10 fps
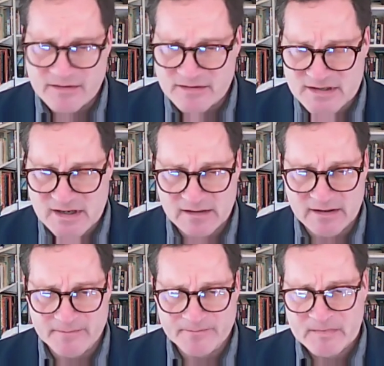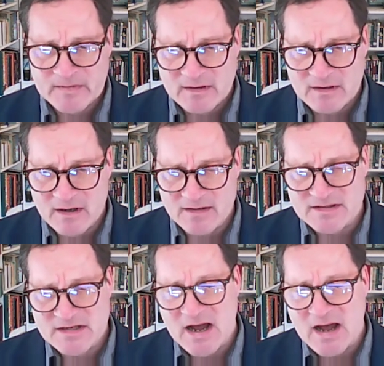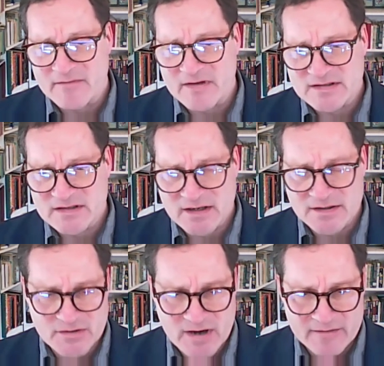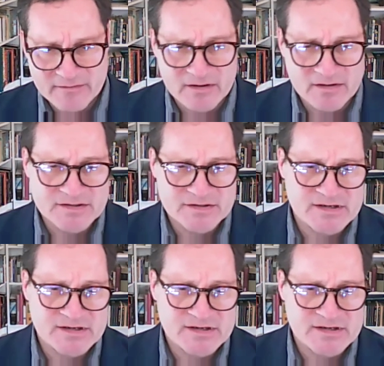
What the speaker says: They're selling guns to obvious gun traffickers.